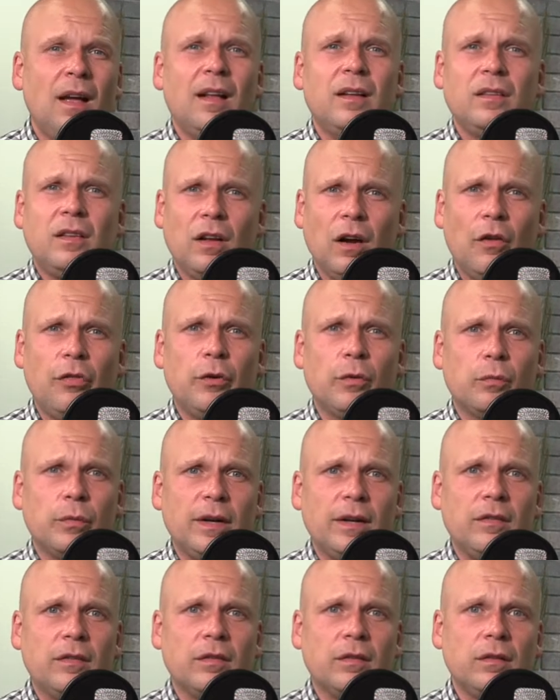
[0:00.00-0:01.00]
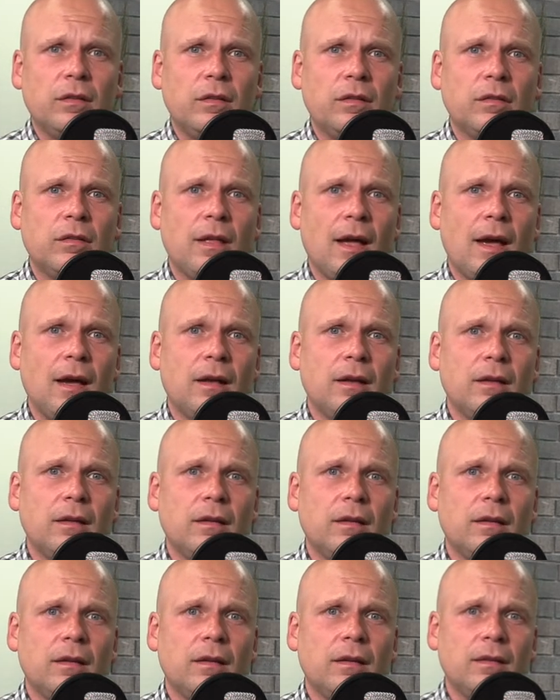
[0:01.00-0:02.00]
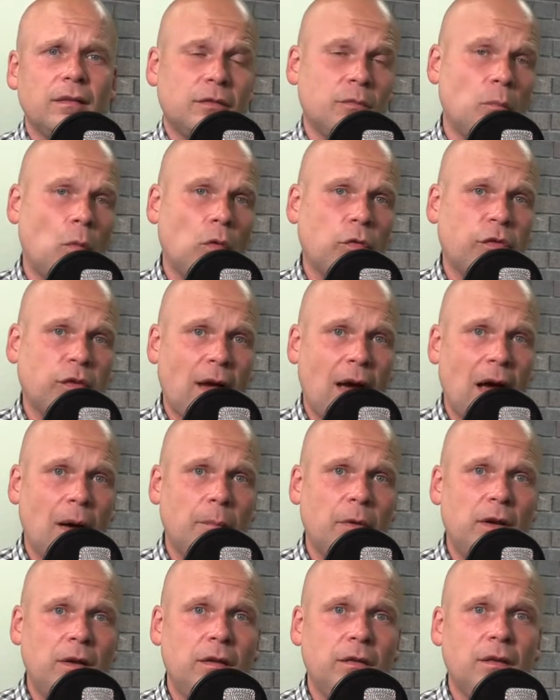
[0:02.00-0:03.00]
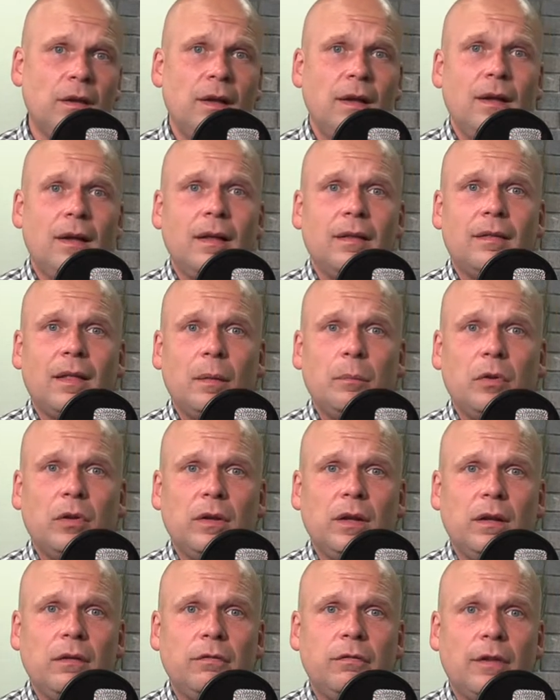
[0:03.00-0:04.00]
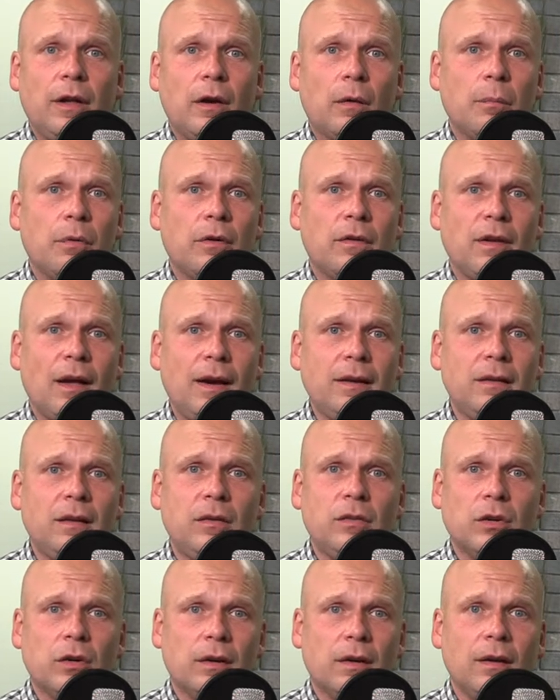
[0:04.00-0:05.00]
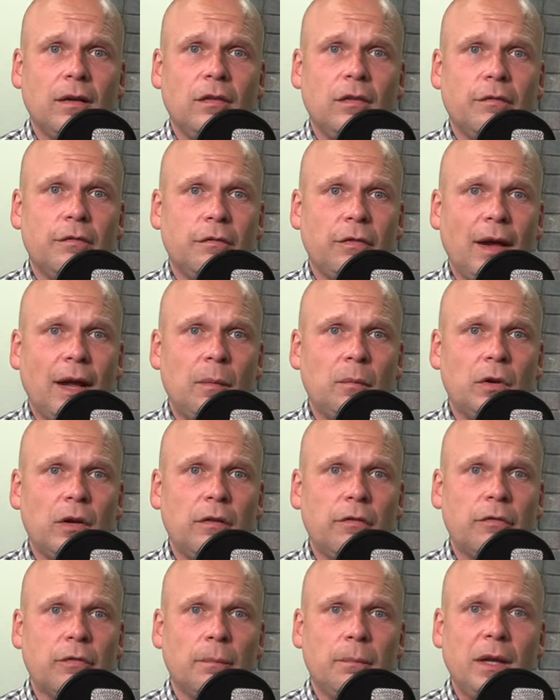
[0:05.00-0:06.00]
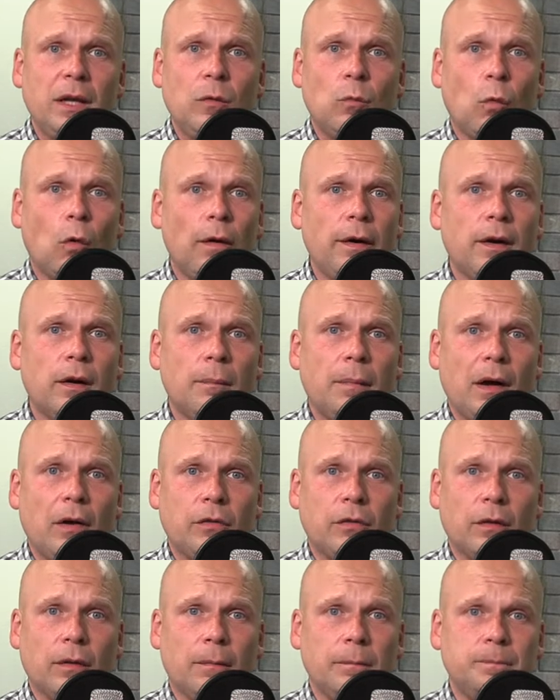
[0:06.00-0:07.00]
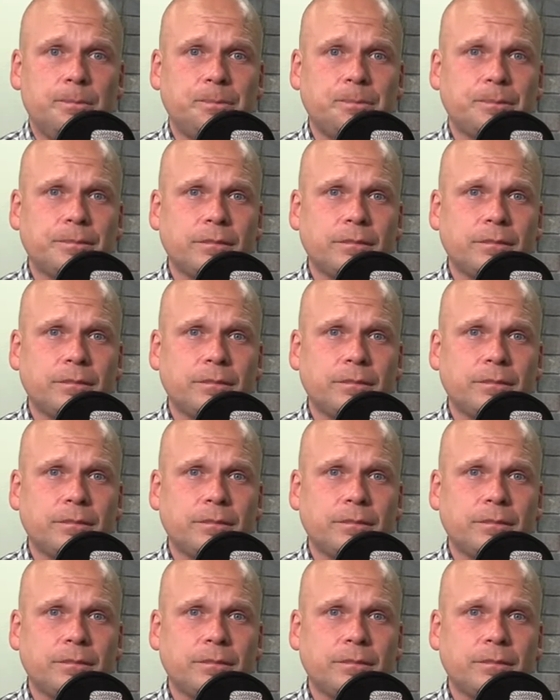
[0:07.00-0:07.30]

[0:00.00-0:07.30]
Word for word: The other reasons that it's most common is they believe they are protecting their kids and family from being worried about them.